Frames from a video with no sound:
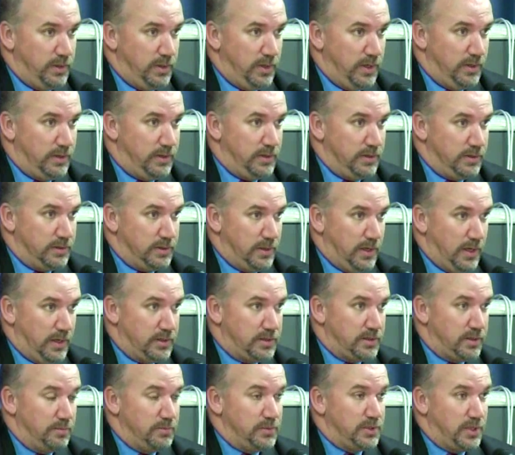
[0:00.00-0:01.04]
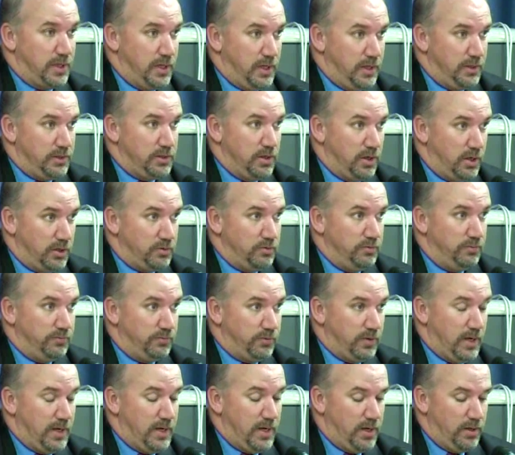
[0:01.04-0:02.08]
at some stage, not too
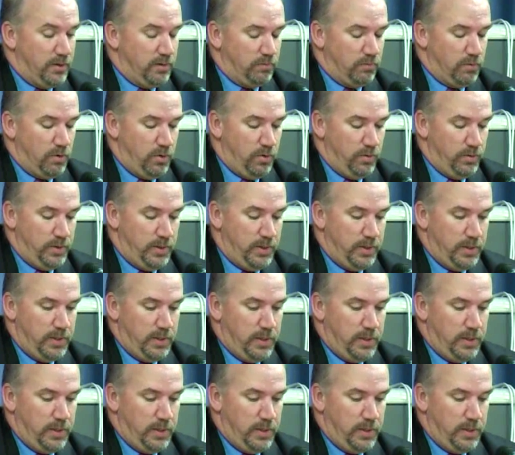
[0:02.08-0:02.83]
far down the road.